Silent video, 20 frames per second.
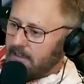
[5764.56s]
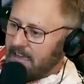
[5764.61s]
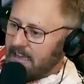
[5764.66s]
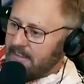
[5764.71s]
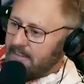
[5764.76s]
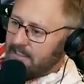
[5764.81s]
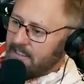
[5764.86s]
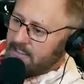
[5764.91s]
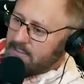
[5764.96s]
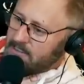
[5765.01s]

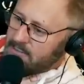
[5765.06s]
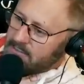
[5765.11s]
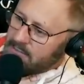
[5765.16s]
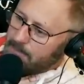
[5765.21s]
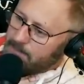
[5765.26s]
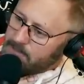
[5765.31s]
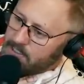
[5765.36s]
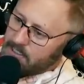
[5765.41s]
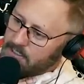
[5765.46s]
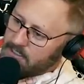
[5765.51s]
And then
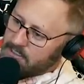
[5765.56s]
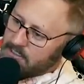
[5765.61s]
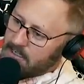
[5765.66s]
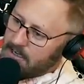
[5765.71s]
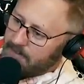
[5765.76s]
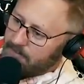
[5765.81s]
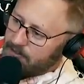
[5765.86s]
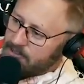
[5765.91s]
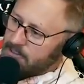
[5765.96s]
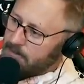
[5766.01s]
step to the
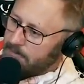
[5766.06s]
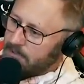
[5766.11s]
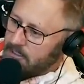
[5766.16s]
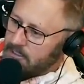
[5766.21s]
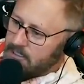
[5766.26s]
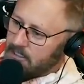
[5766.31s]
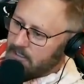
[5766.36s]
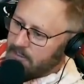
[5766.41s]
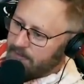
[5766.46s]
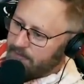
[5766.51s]
side for someone to
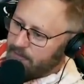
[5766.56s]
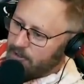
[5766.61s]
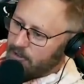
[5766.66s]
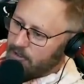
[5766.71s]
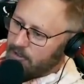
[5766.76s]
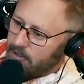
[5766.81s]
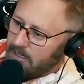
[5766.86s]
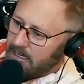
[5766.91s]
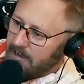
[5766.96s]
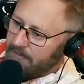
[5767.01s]
take a
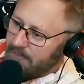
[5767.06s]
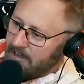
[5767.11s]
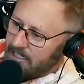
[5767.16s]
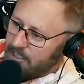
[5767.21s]
photograph.